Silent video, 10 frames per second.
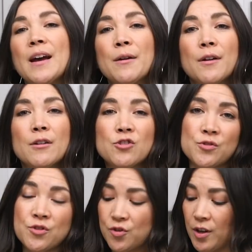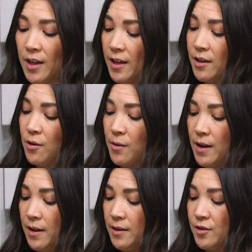sauerkraut juice and drink it, go
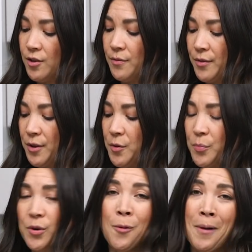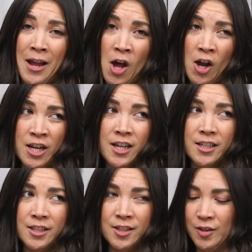ahead, it's good for you.
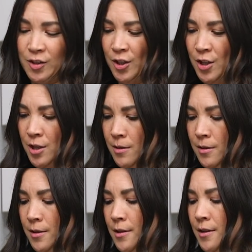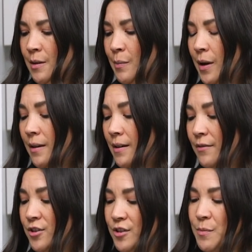Probiotics. But
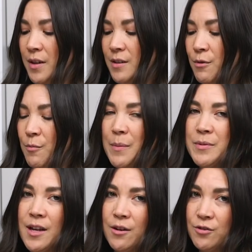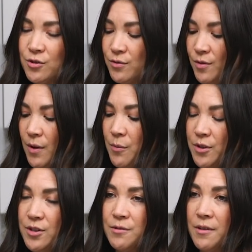I've just mixed it with my potato juice, so I
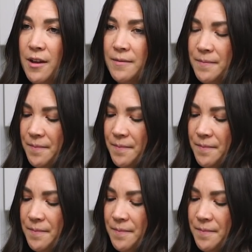wouldn't do that.